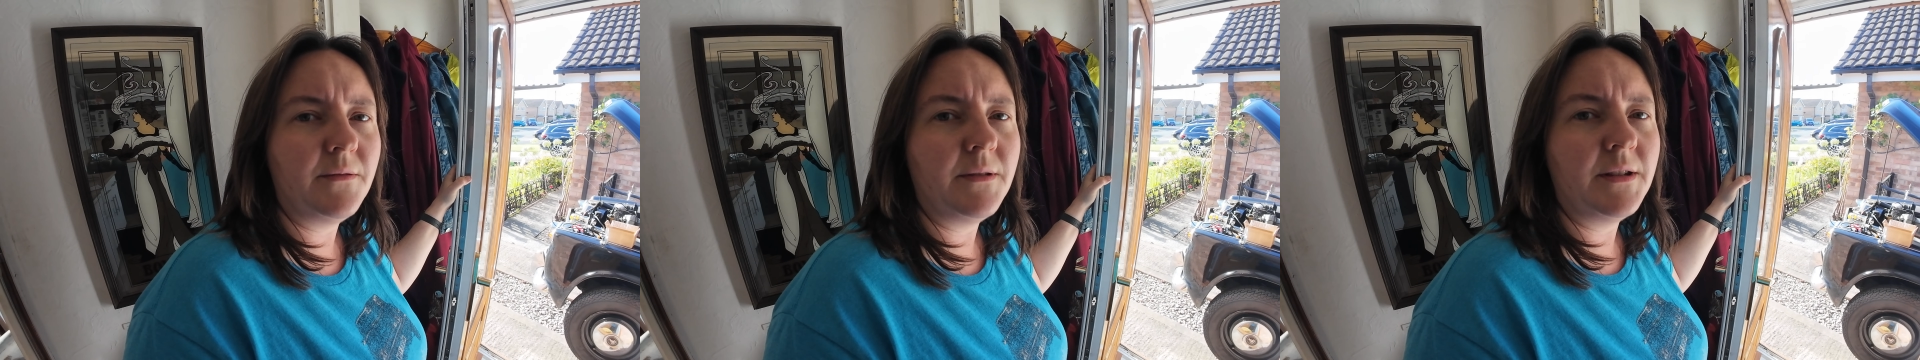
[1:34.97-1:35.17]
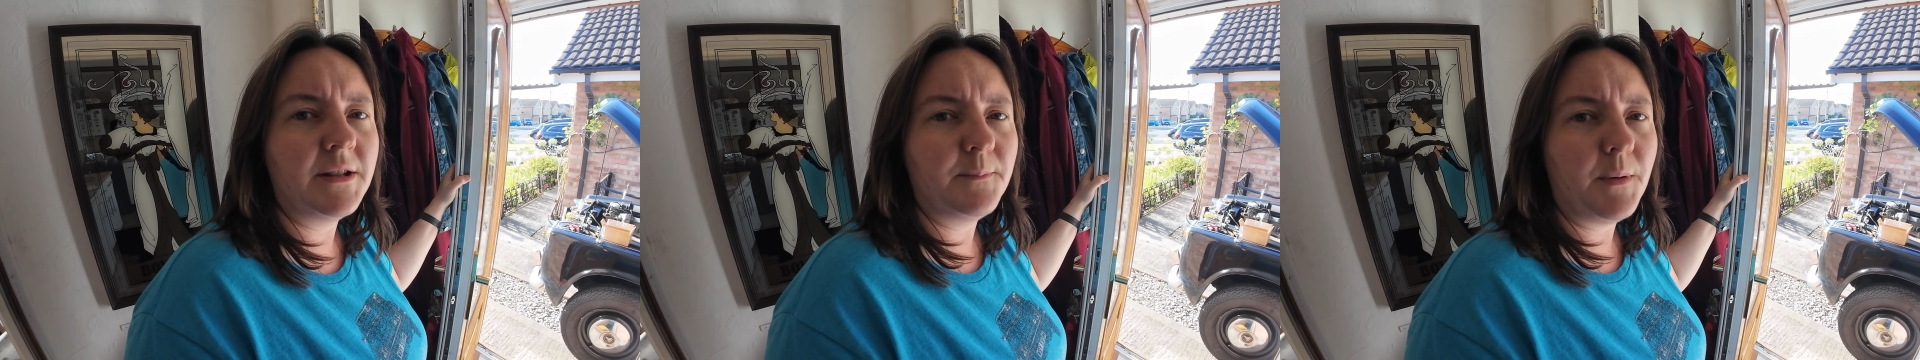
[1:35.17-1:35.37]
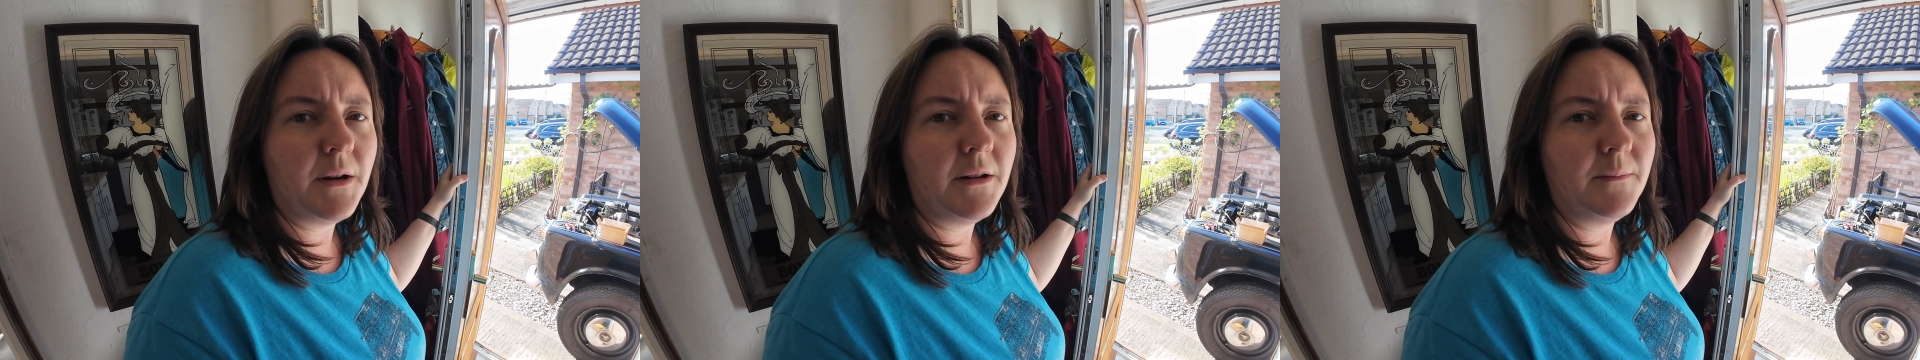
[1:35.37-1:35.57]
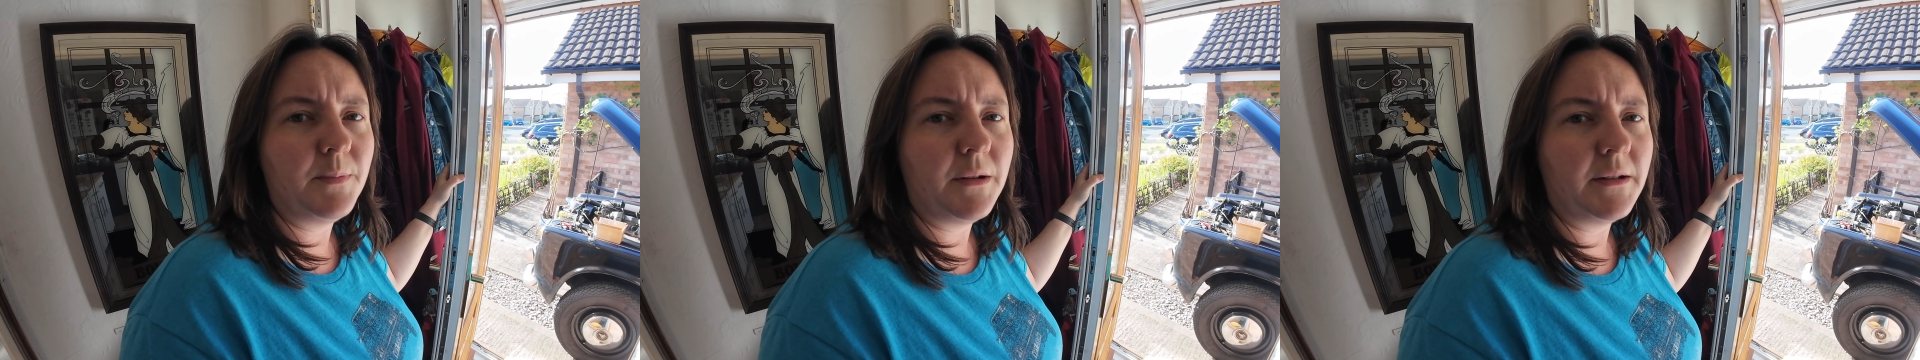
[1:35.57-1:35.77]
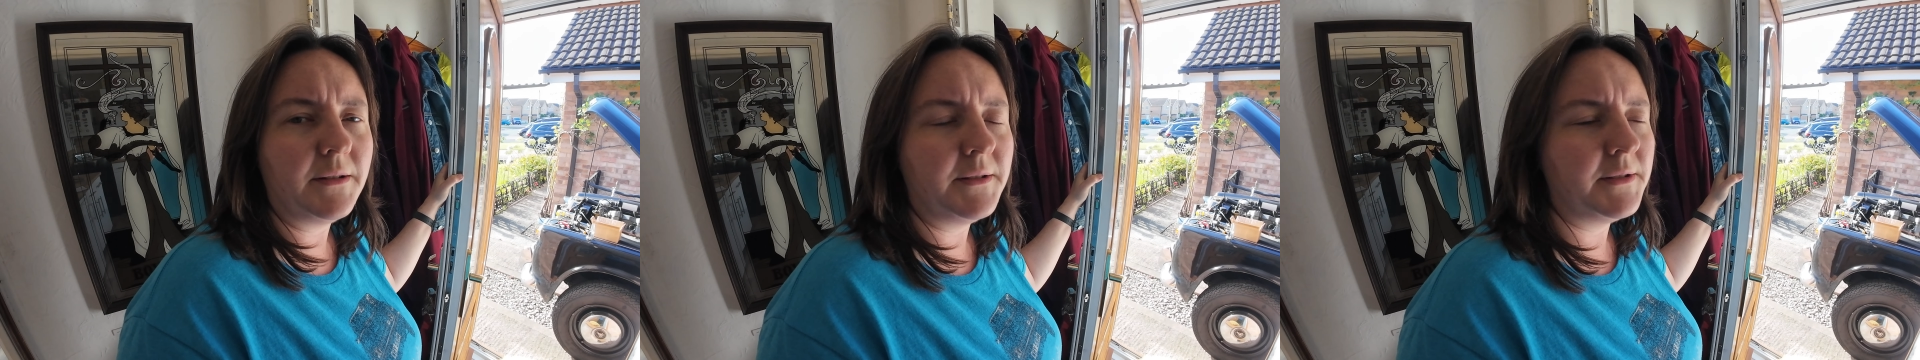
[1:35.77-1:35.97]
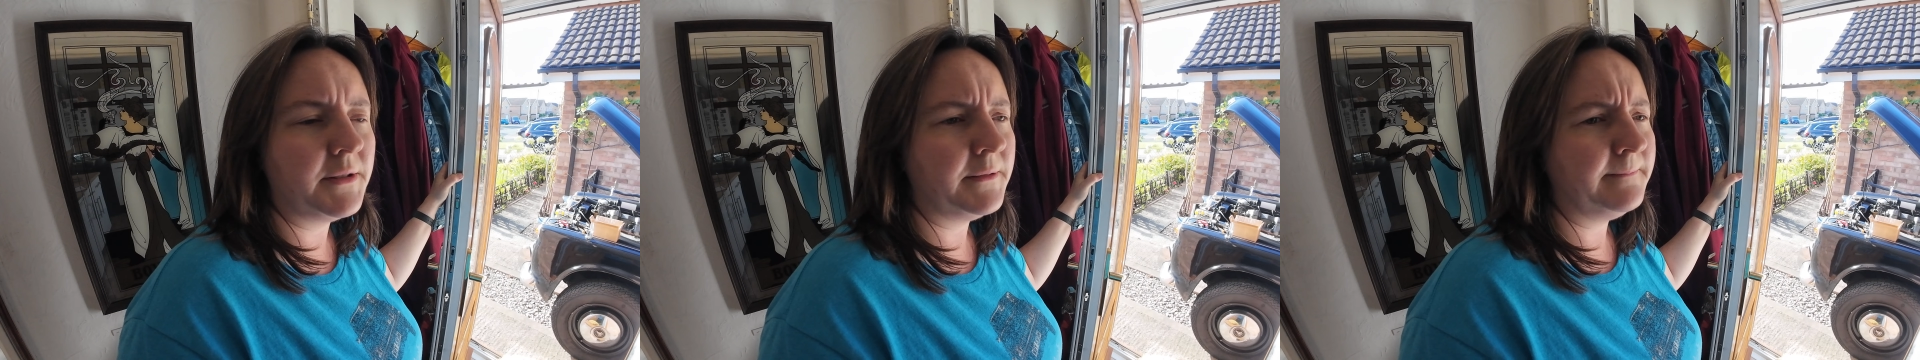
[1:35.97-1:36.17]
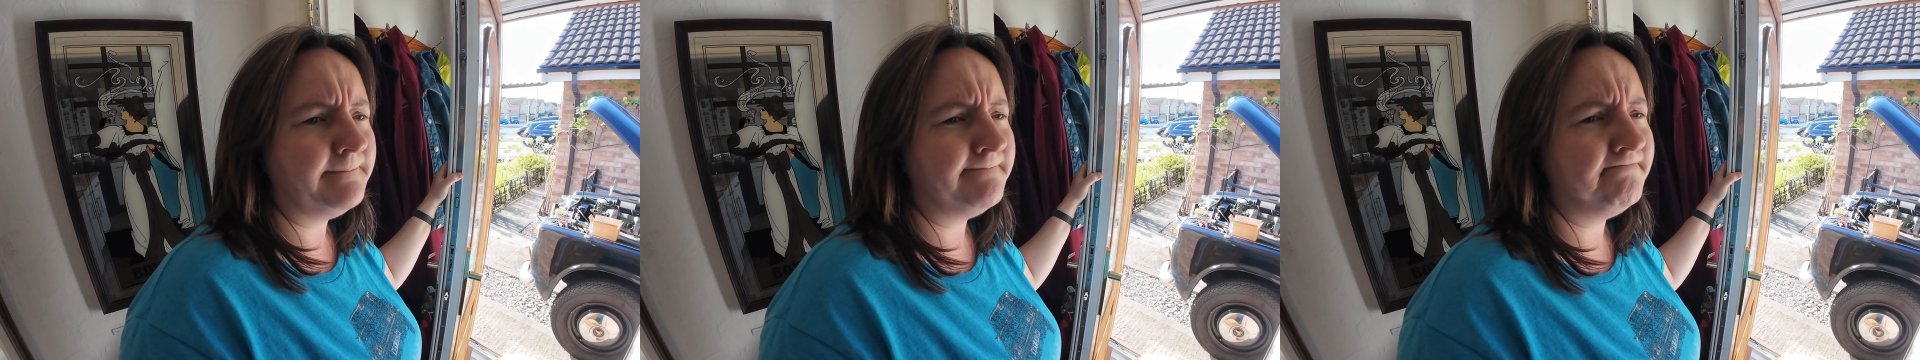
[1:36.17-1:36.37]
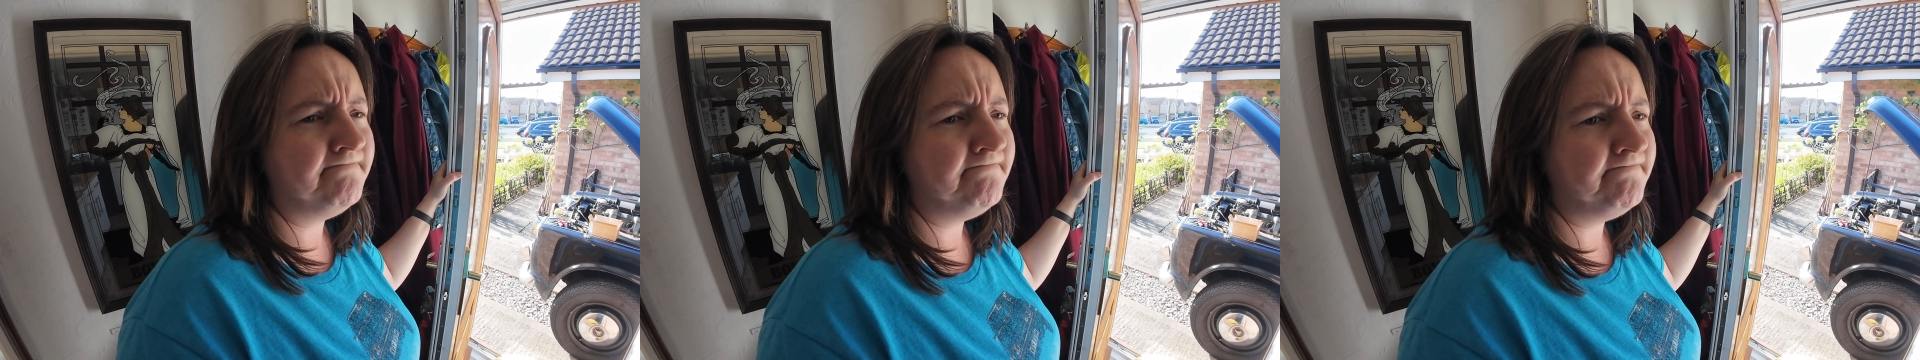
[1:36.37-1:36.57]
with the spark plugs?
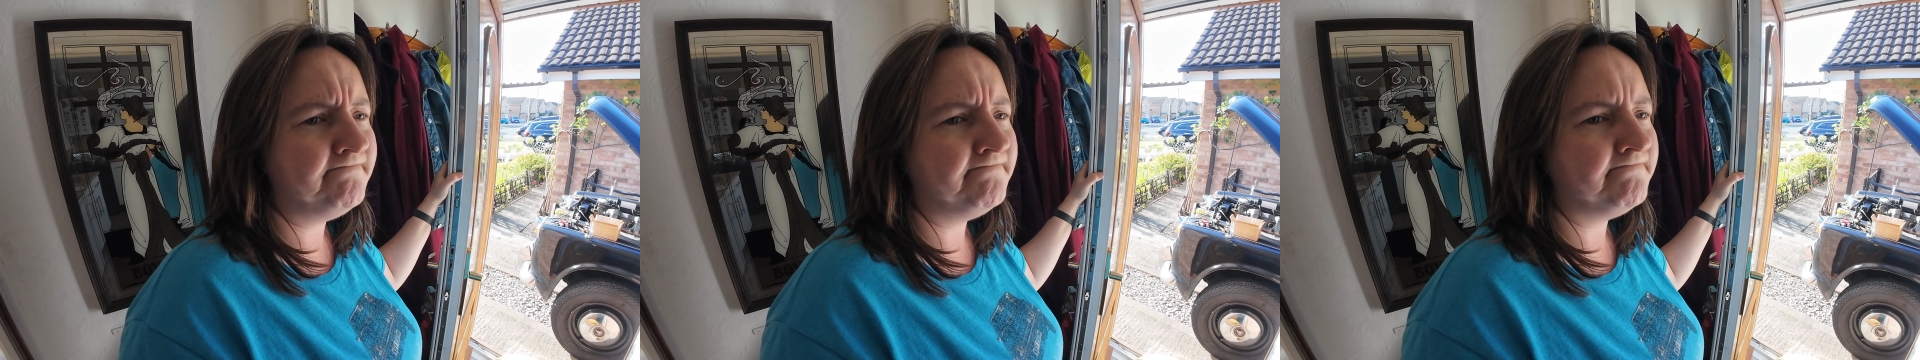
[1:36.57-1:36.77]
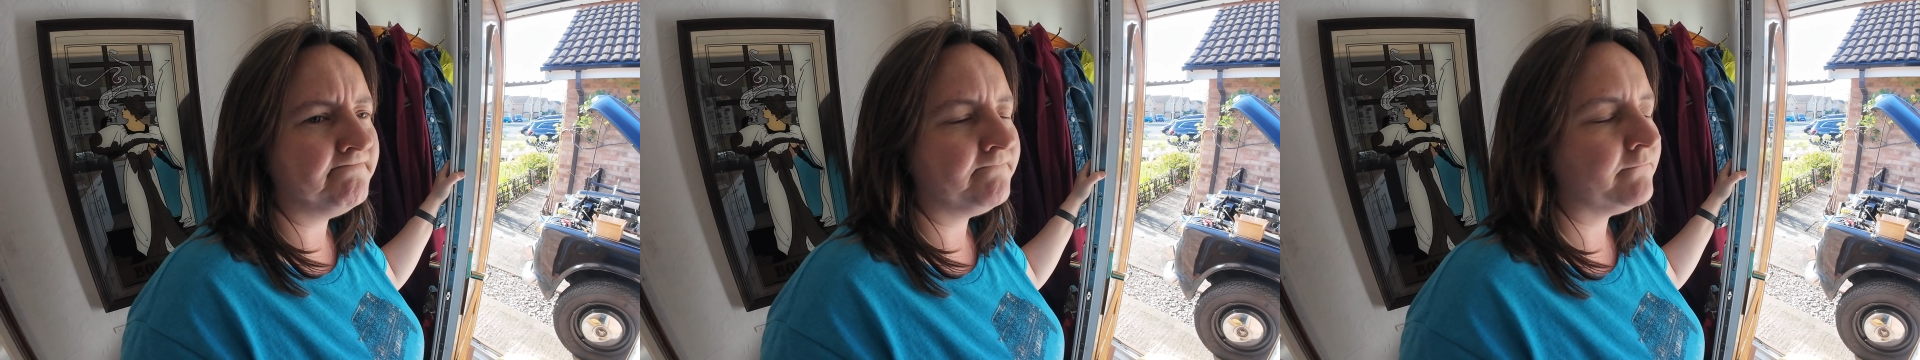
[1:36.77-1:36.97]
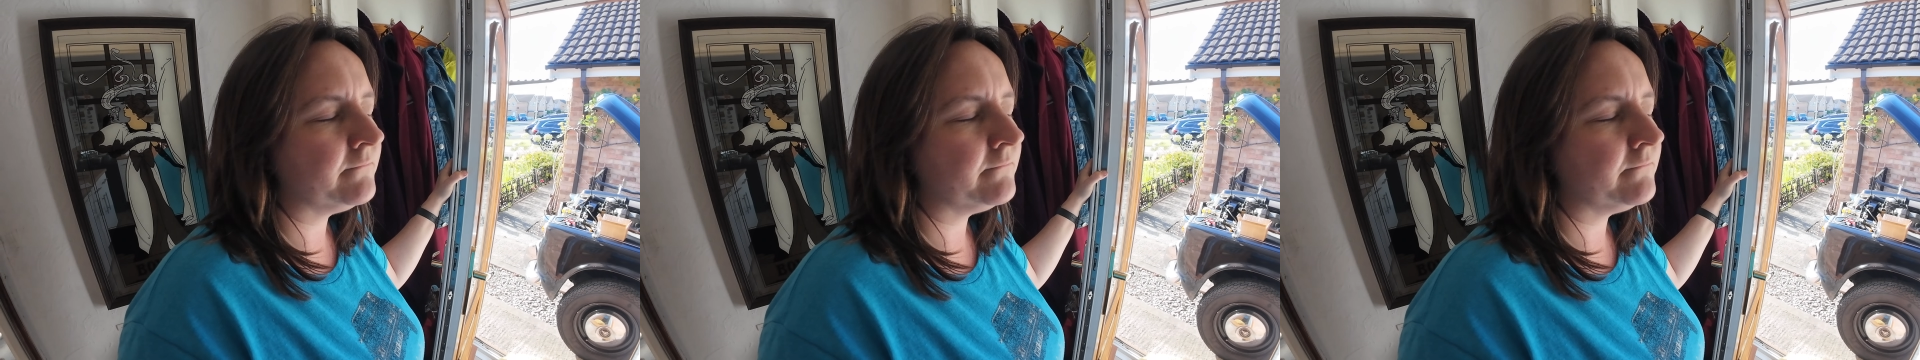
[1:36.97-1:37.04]
Hmm.